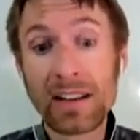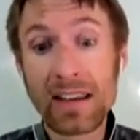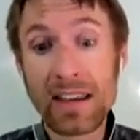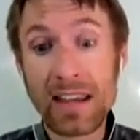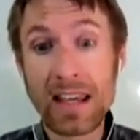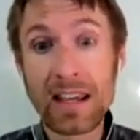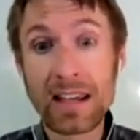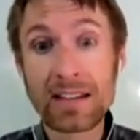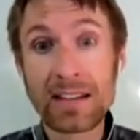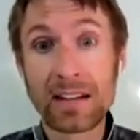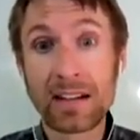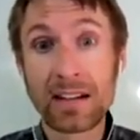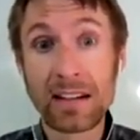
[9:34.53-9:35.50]

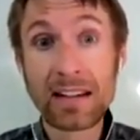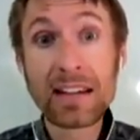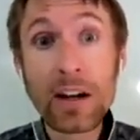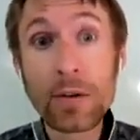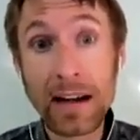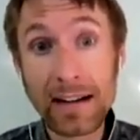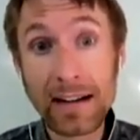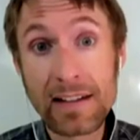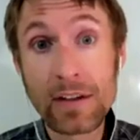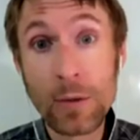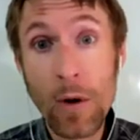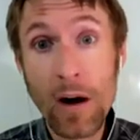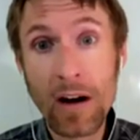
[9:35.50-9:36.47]
these neonics as
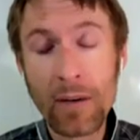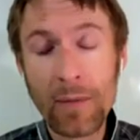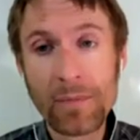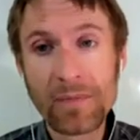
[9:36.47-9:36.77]
well.